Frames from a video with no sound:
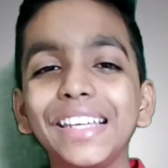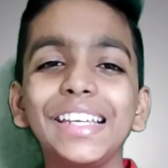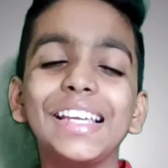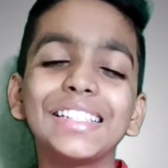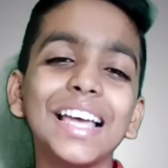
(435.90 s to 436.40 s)

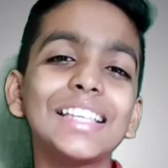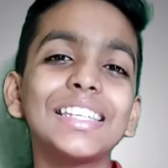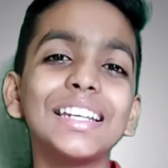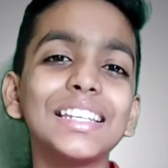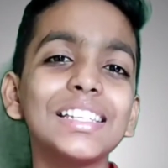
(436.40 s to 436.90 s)
Yes,
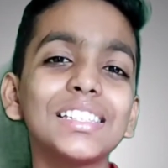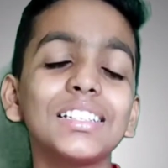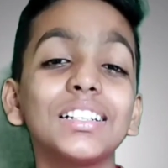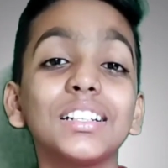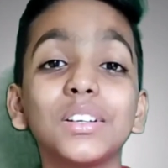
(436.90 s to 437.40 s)
guys, it is
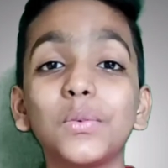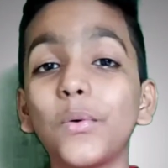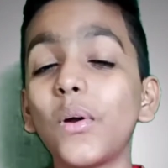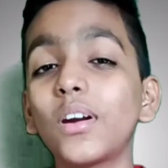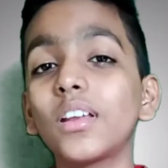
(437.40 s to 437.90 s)

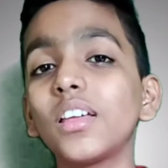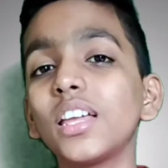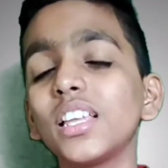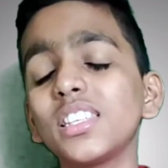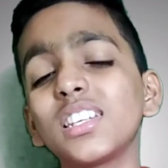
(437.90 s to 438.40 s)
for
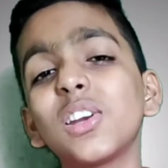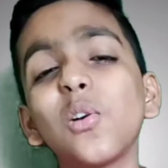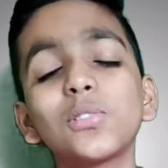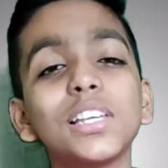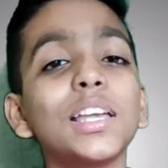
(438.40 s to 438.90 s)
instead
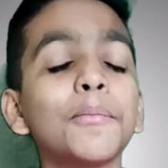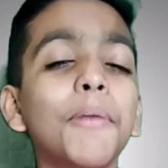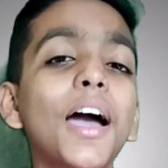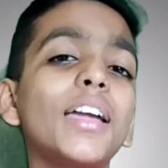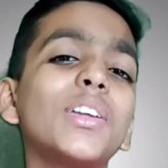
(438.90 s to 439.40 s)
of saying
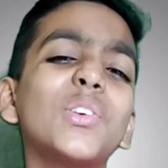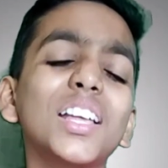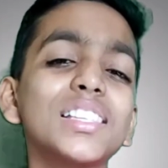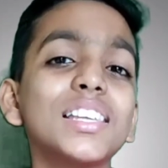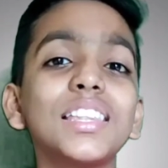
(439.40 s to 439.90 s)
bye, you
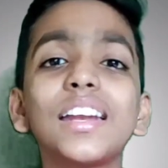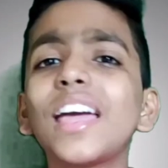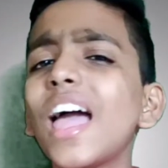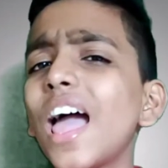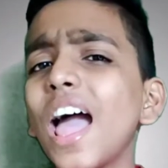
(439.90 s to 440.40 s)
can say that
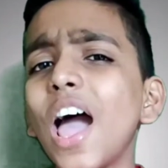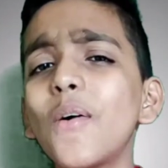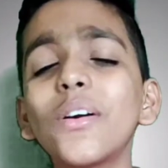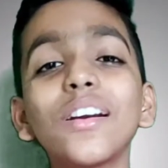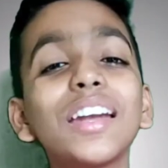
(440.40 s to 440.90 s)

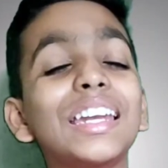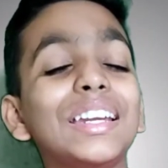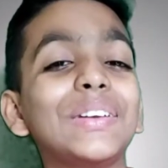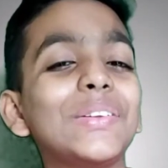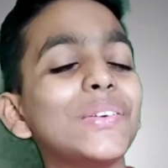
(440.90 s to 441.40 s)
have a great
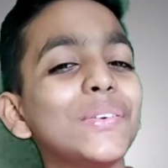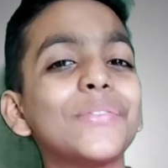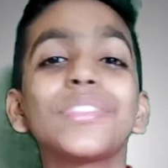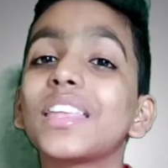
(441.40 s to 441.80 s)
day to you.